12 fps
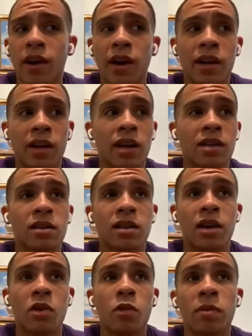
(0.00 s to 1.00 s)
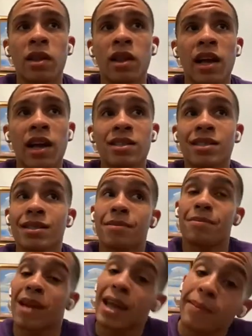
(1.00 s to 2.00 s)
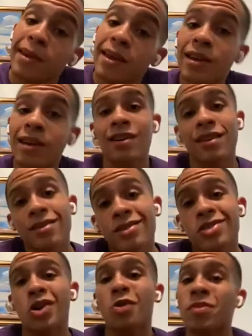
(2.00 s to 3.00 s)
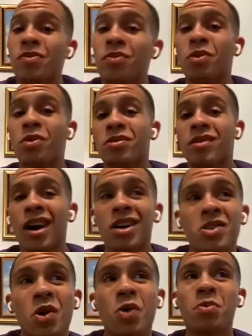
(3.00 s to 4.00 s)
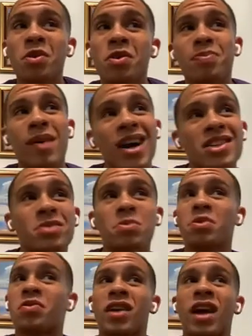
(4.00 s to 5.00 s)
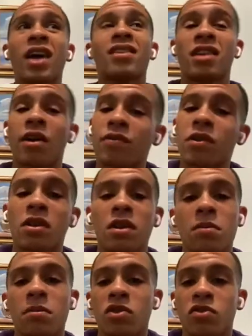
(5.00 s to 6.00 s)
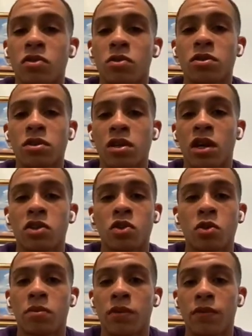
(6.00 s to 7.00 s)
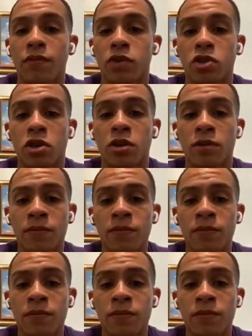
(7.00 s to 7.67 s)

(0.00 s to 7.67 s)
I get into that open class, maybe another show before October if possible. If not, definitely the Metros in October for sure.